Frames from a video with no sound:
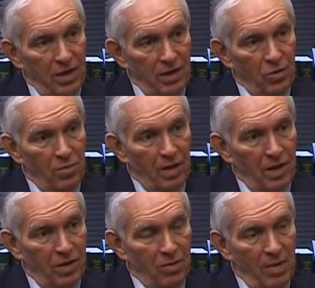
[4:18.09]
ink on
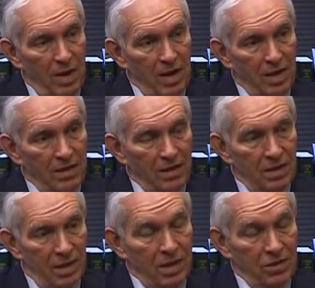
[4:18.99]
my hands,
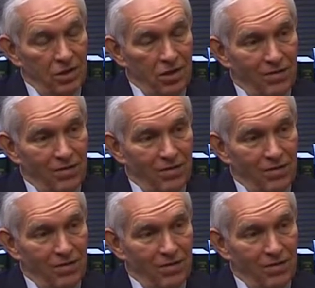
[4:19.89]
and it stuck